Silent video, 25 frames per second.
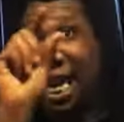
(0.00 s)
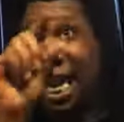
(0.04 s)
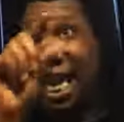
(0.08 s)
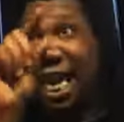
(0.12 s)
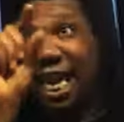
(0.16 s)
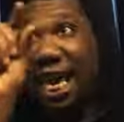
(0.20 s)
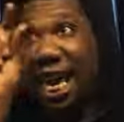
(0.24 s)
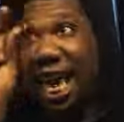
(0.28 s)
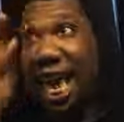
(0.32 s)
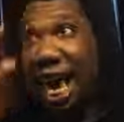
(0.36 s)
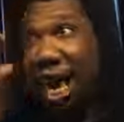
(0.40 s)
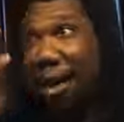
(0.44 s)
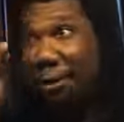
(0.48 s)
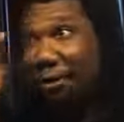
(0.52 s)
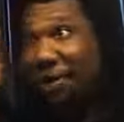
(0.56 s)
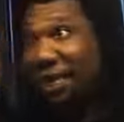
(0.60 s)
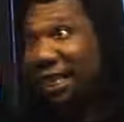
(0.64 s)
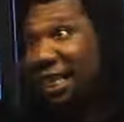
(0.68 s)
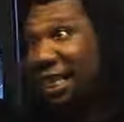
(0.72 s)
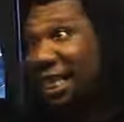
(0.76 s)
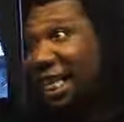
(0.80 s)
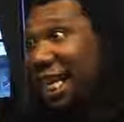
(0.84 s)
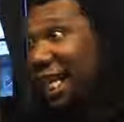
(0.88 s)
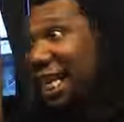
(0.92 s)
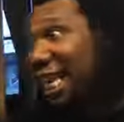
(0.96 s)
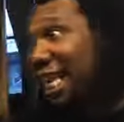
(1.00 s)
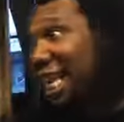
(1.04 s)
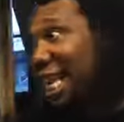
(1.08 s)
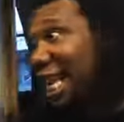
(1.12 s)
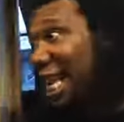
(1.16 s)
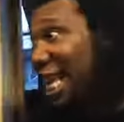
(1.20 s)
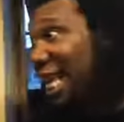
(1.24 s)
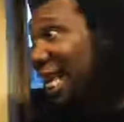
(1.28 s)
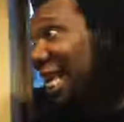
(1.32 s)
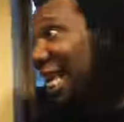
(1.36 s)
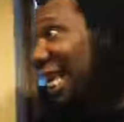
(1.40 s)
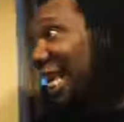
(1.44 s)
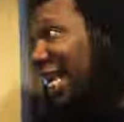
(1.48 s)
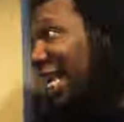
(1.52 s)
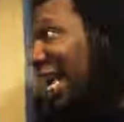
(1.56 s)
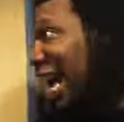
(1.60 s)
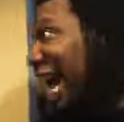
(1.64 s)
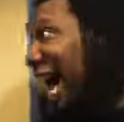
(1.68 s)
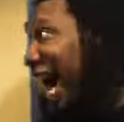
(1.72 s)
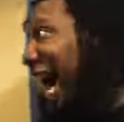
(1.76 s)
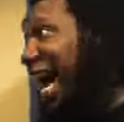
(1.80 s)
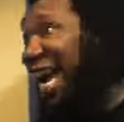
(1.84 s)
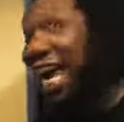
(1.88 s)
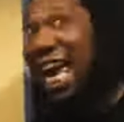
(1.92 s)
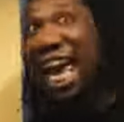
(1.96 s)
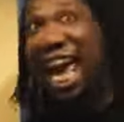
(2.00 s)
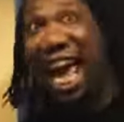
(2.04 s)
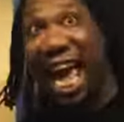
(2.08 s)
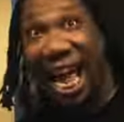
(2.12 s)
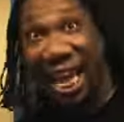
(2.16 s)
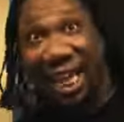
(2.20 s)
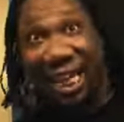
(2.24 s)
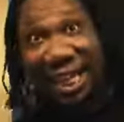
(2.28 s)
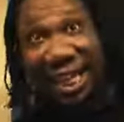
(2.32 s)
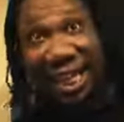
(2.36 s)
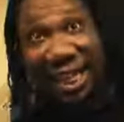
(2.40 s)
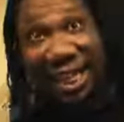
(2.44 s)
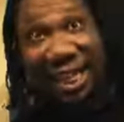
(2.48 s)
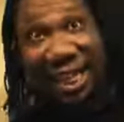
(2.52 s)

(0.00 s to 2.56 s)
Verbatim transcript: E M C E E I N,